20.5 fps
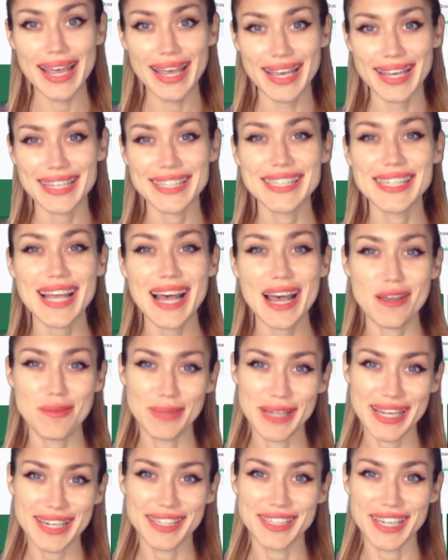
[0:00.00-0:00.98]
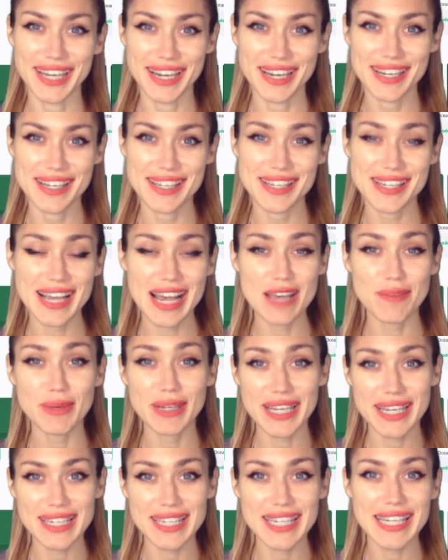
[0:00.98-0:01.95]
Hey, I'm Lana Lux. I'm
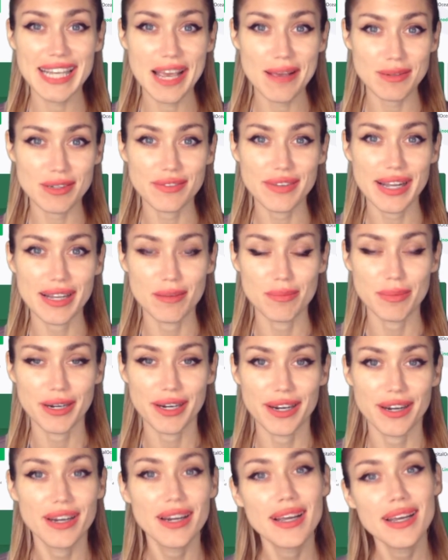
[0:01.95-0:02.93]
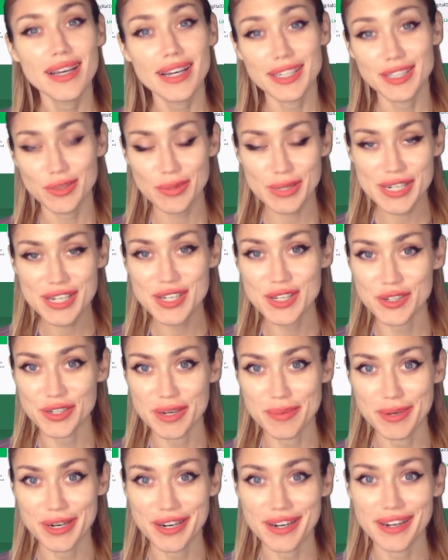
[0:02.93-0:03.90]
an indie game developer, a Twitch
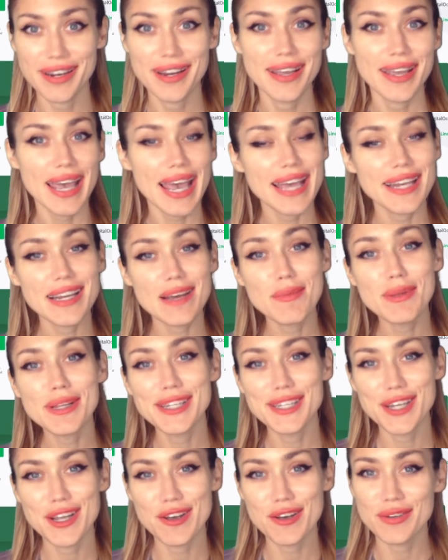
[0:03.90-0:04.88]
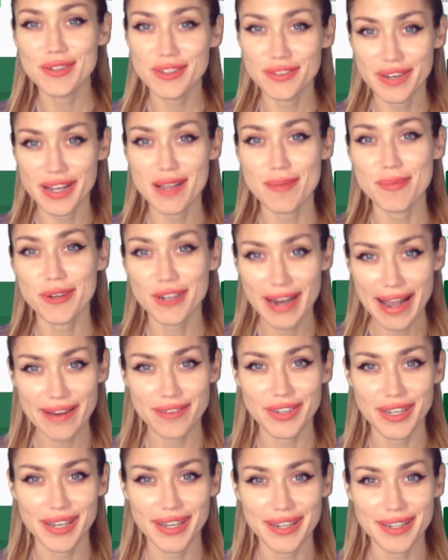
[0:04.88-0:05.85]
streamer, and I'm a Linode developer
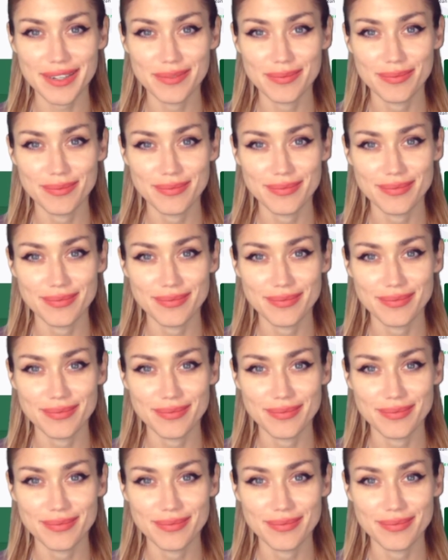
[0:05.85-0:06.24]
advocate.